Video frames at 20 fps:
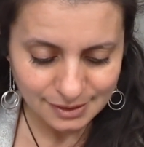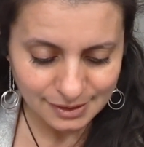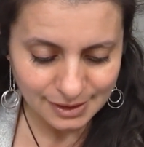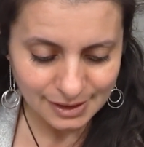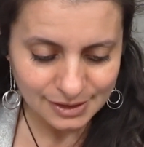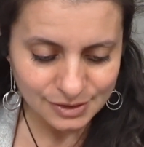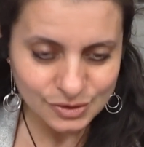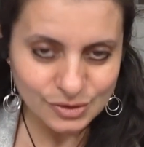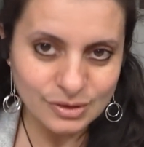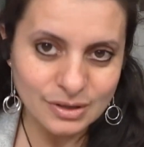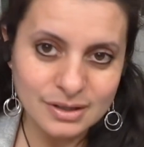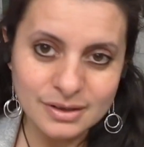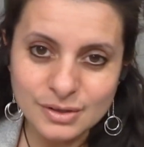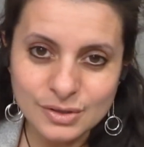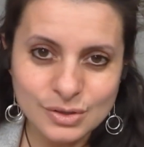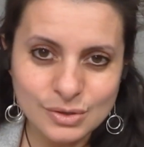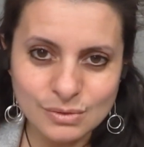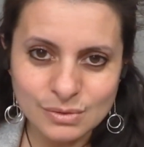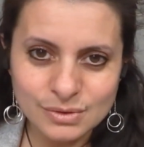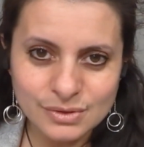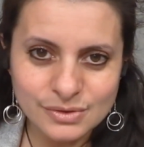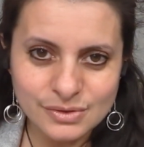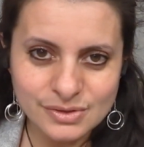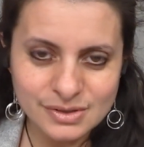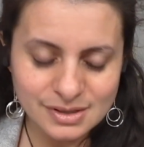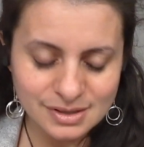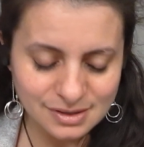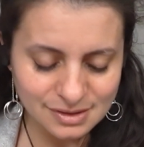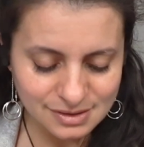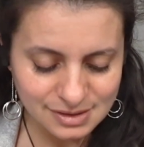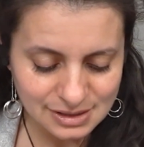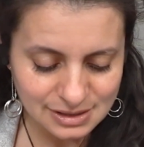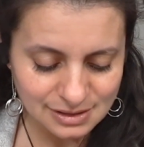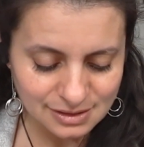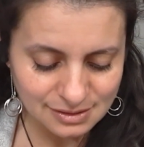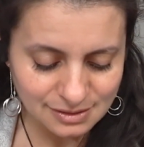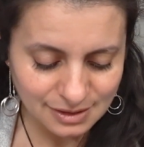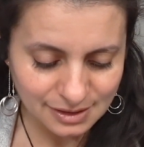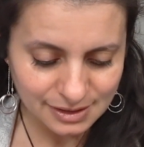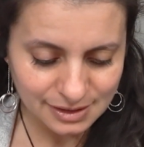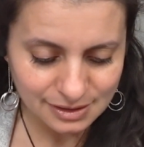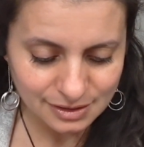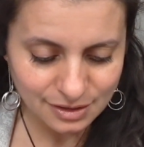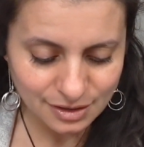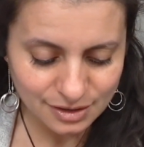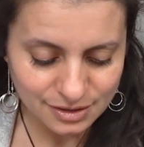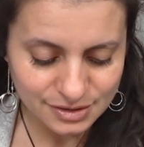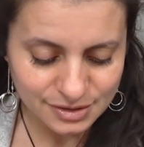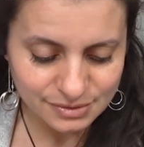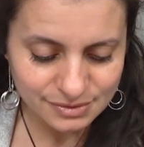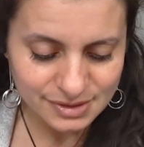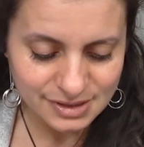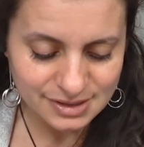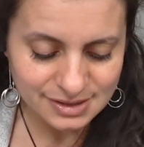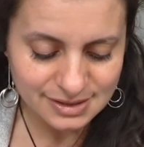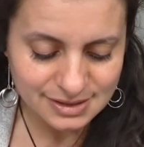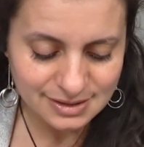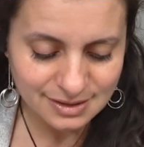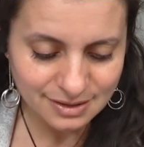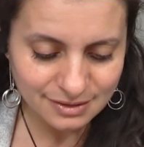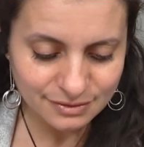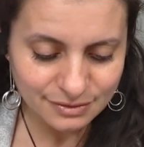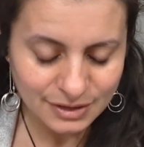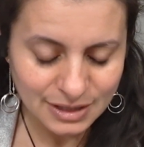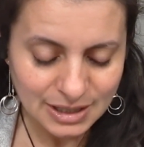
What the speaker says: angel on the shoulders that you see like in cartoons and stuff.